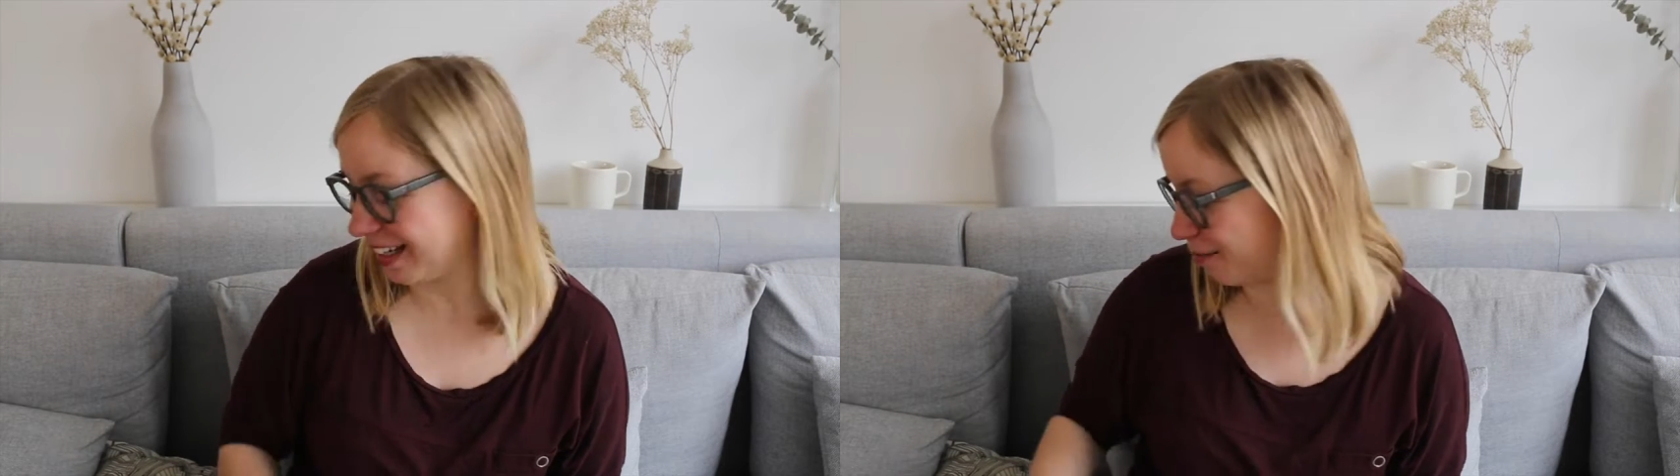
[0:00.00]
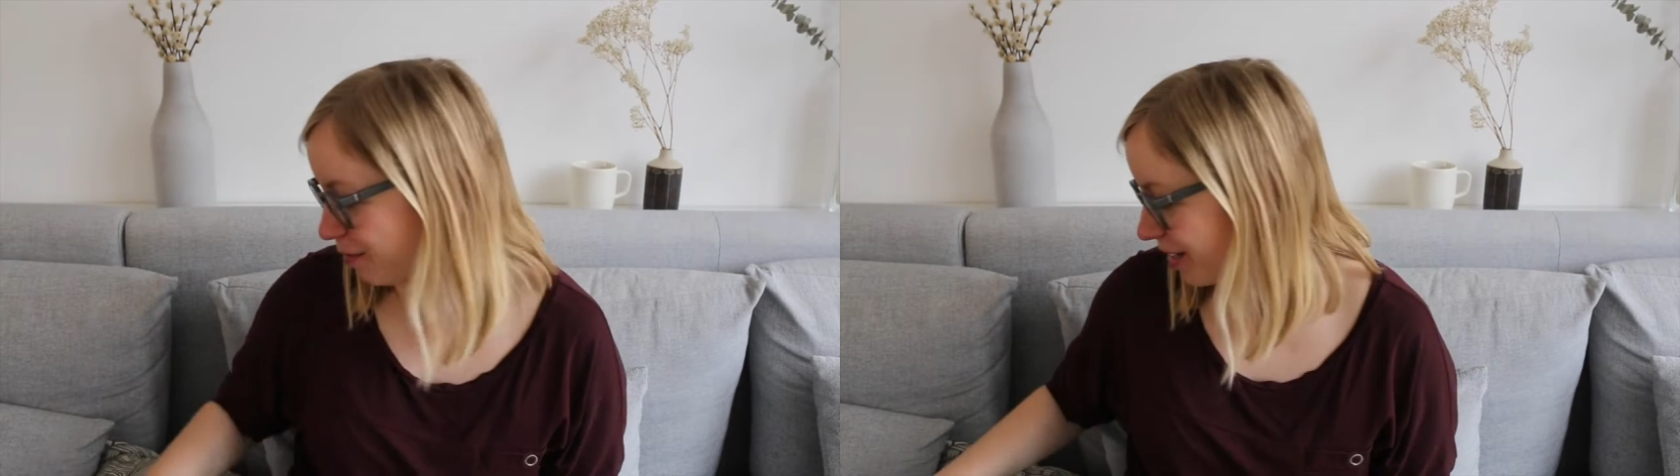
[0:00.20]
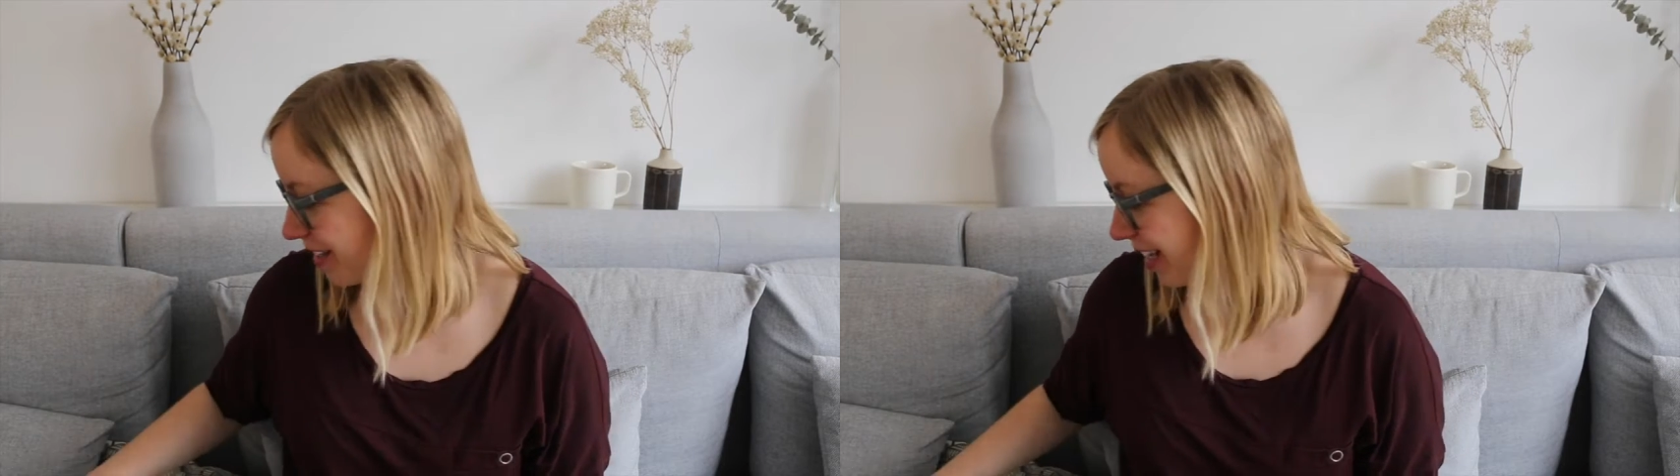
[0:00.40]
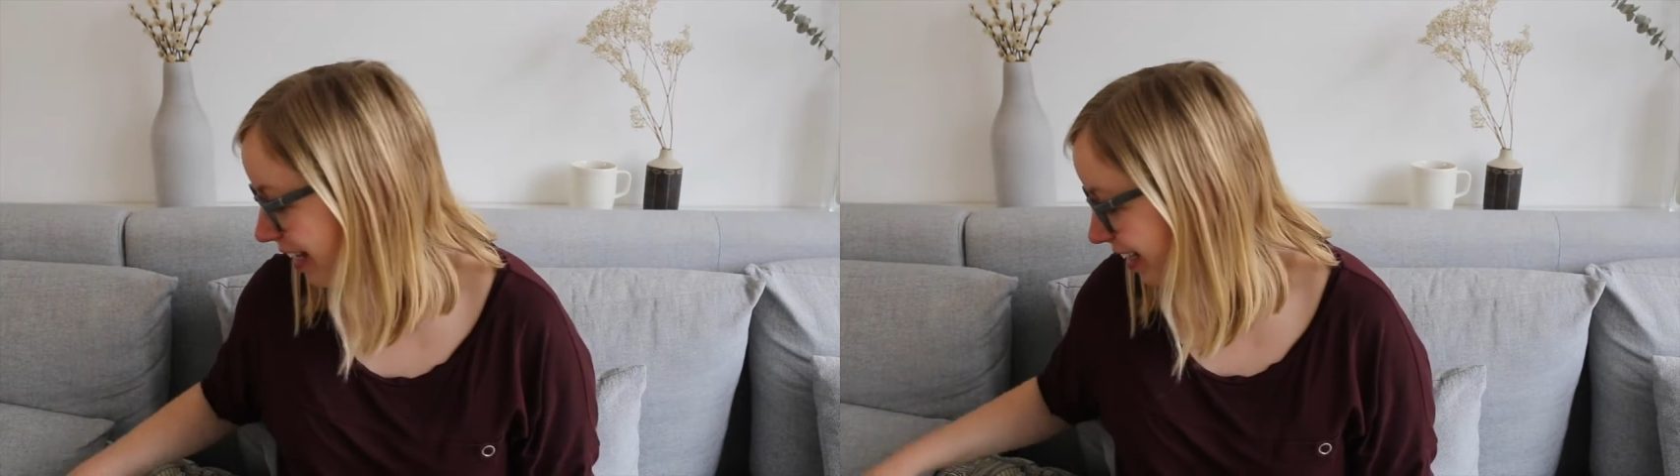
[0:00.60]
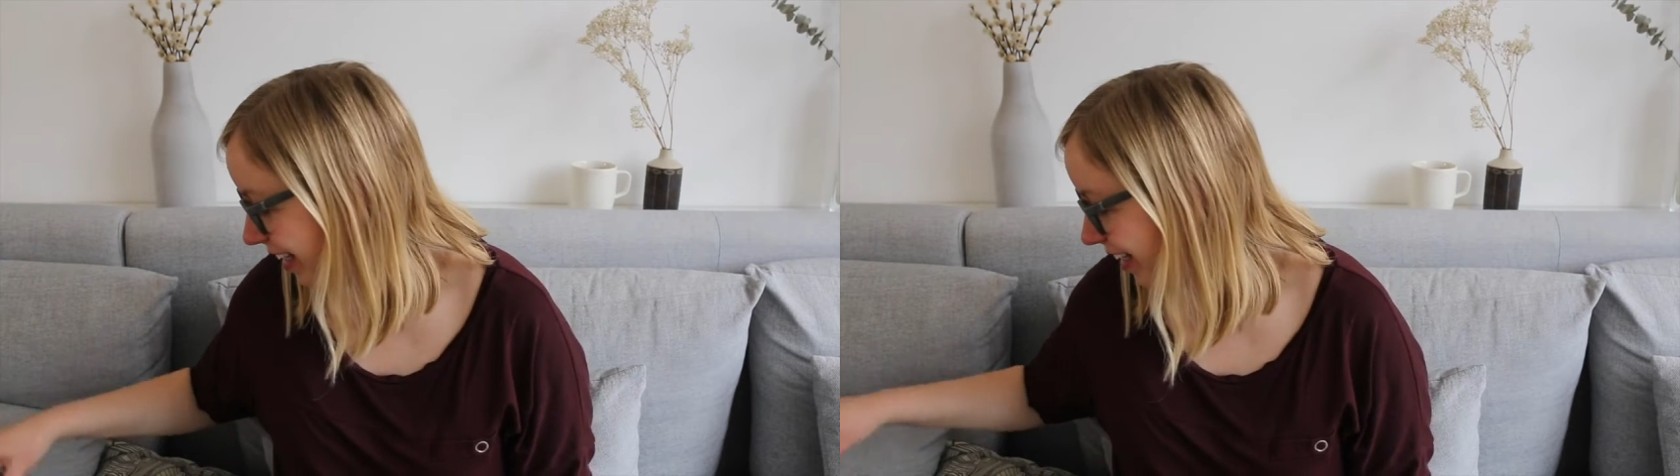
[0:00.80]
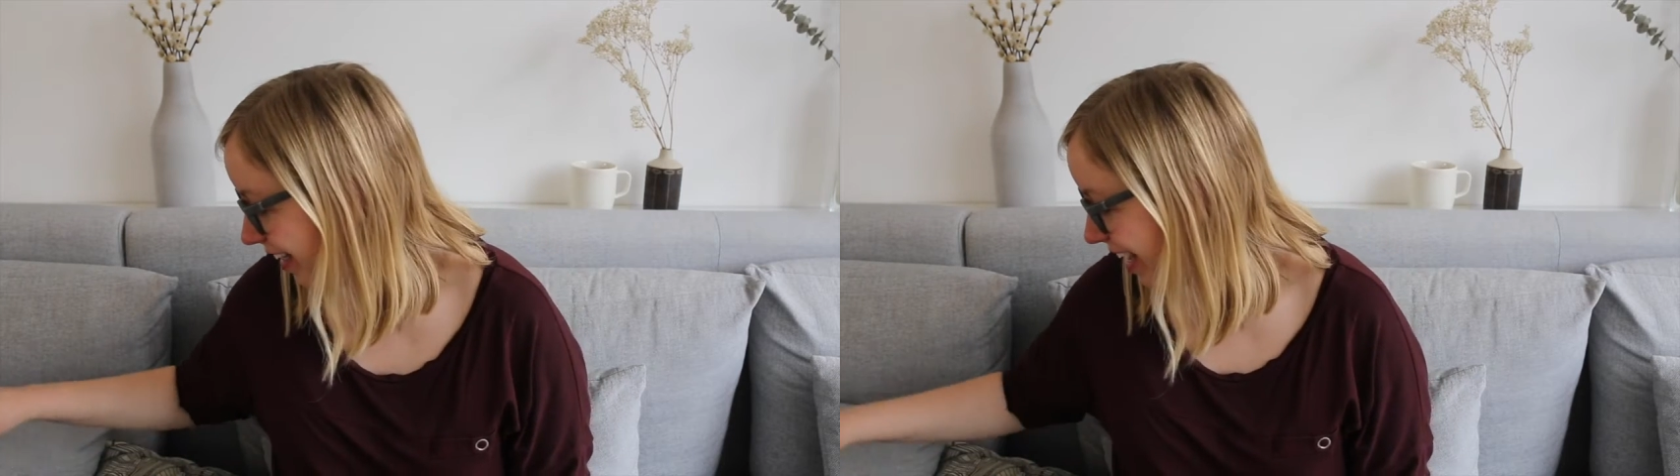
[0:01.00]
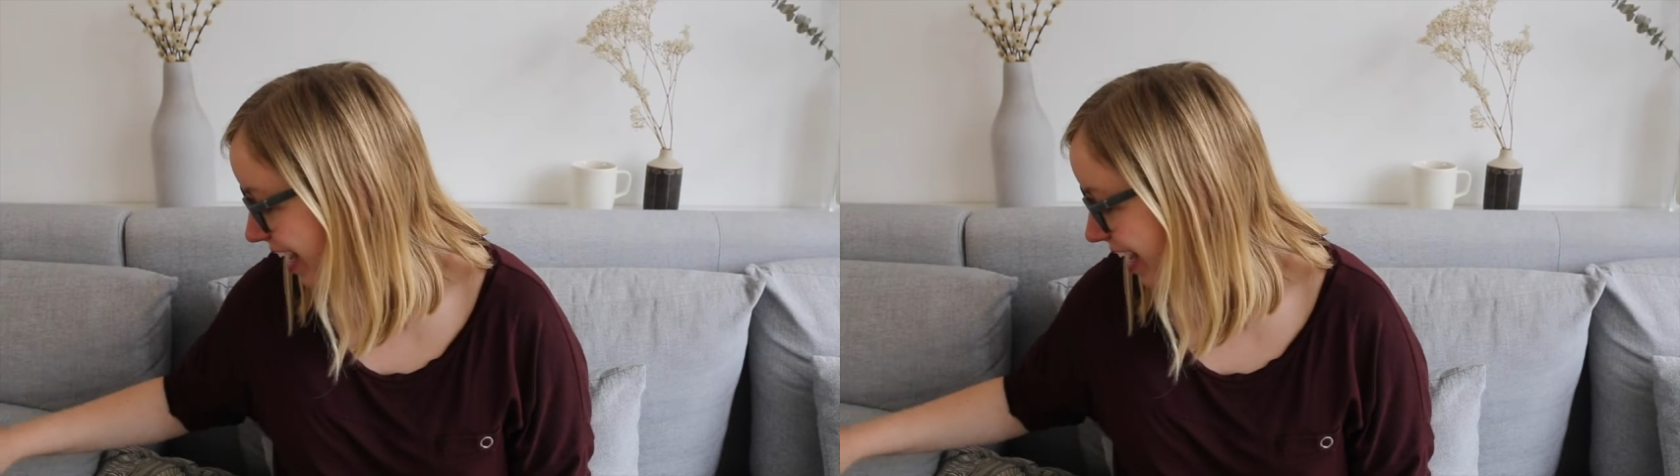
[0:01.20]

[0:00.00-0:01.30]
anymore, sadly,